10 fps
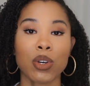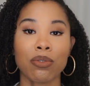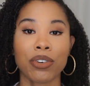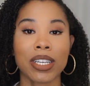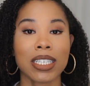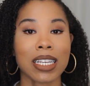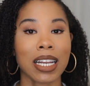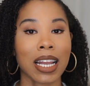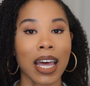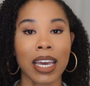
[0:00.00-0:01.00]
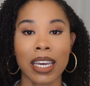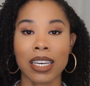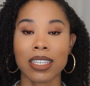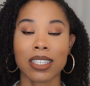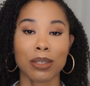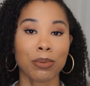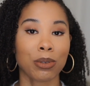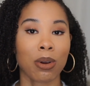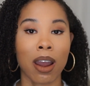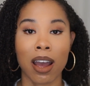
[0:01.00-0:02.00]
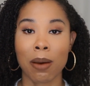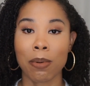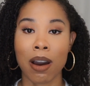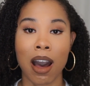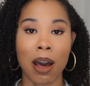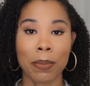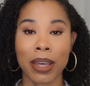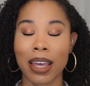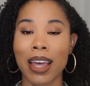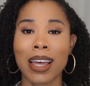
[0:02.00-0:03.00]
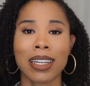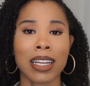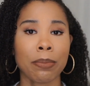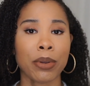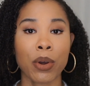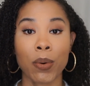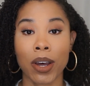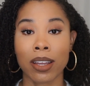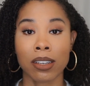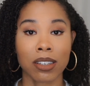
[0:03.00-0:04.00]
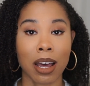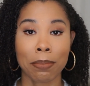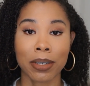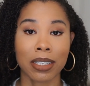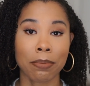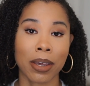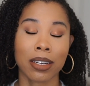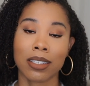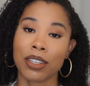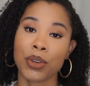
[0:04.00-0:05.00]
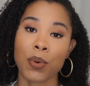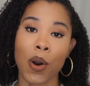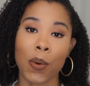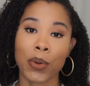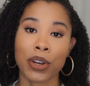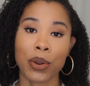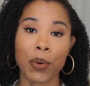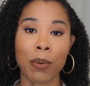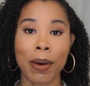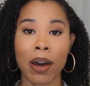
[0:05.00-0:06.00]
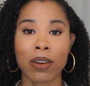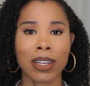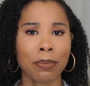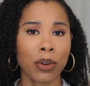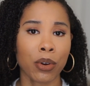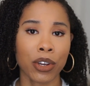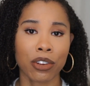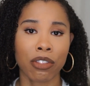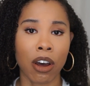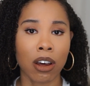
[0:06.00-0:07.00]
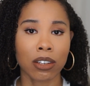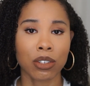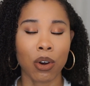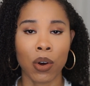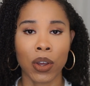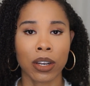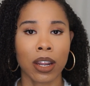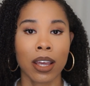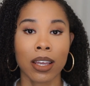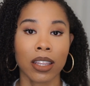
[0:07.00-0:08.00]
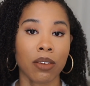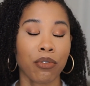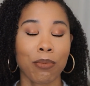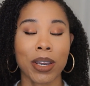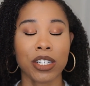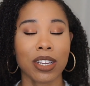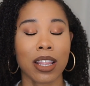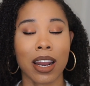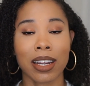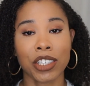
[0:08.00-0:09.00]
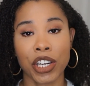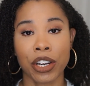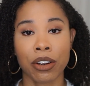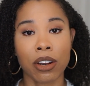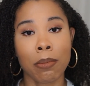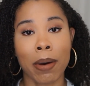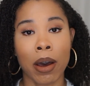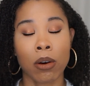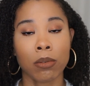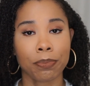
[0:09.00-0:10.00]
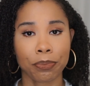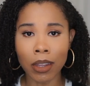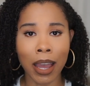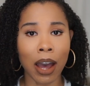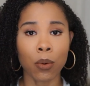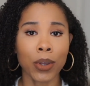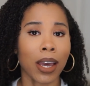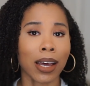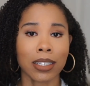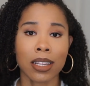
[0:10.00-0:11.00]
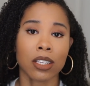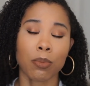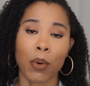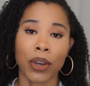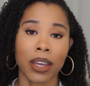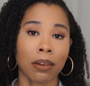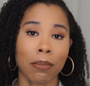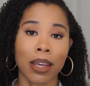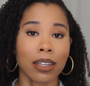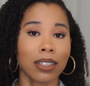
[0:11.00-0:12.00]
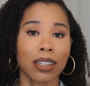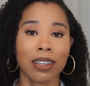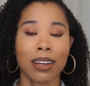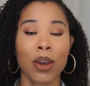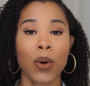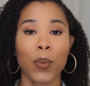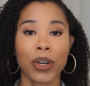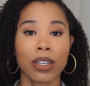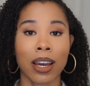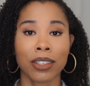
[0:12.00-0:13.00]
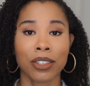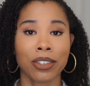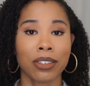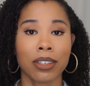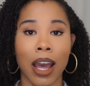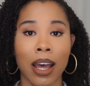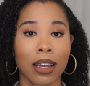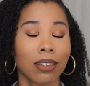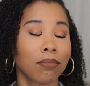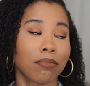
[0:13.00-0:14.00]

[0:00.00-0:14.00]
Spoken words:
Don't forget to like, subscribe, comment. Let me know what other topics in medicine you all want to know about. Let me know your thoughts on the information that I shared about how we got to this point in medicine where doctors are not